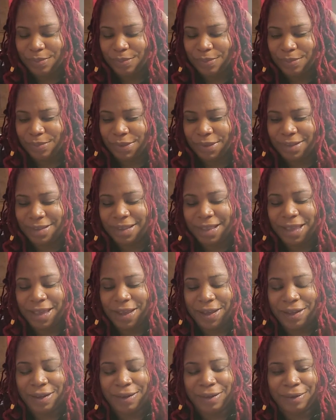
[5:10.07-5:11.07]
piece of
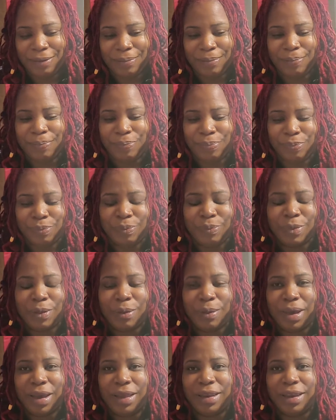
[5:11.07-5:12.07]
hair.
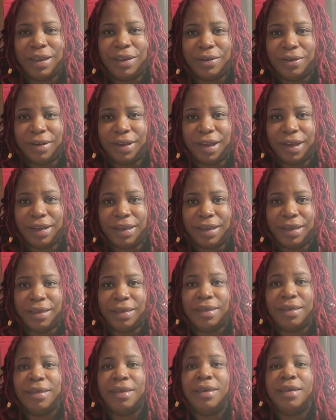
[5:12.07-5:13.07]
We had to interlock it.
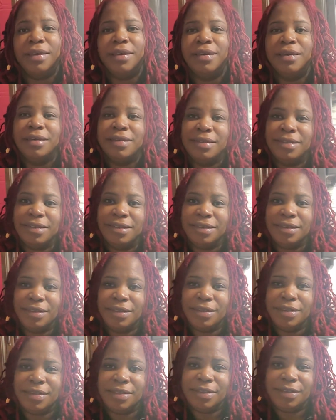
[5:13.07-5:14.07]

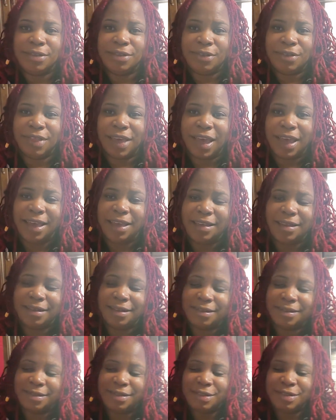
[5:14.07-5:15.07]
So that
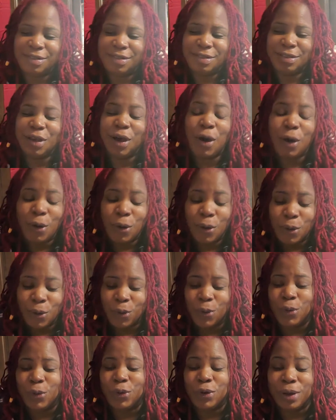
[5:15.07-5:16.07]

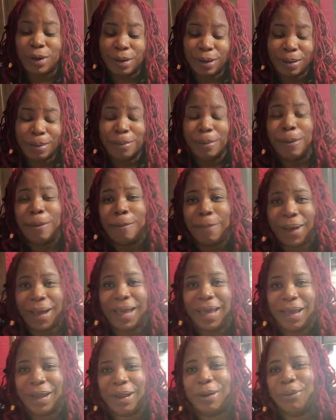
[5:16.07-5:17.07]
told my
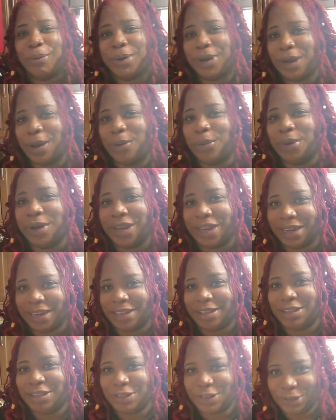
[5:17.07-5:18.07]
hair what I wanted
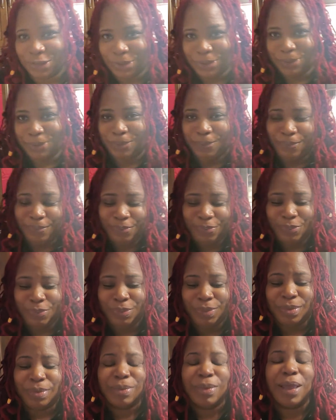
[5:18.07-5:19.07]
it to do.
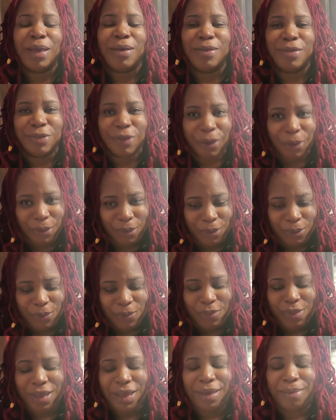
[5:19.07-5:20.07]
So
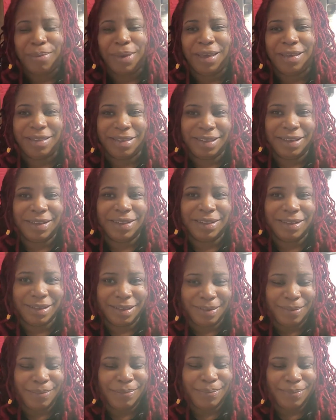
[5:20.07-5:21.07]
it basically,
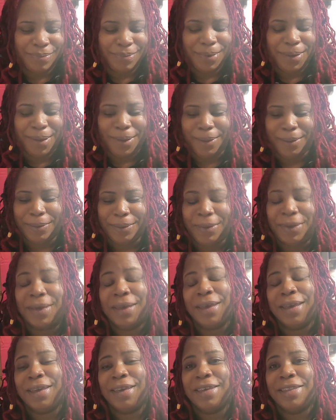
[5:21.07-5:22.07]
yeah,
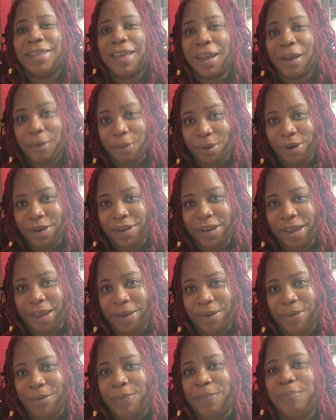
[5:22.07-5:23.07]
that worked
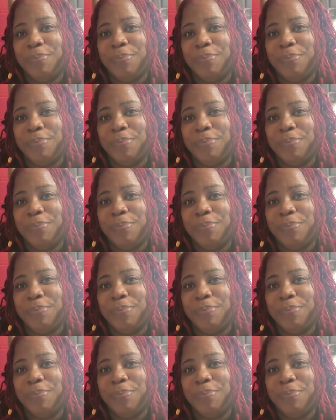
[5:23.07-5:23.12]
out.